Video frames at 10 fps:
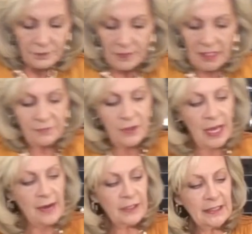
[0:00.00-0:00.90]
If you
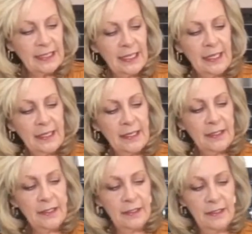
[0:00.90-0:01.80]
have a lid,
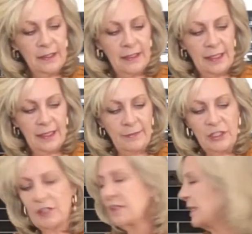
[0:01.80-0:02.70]
and let me just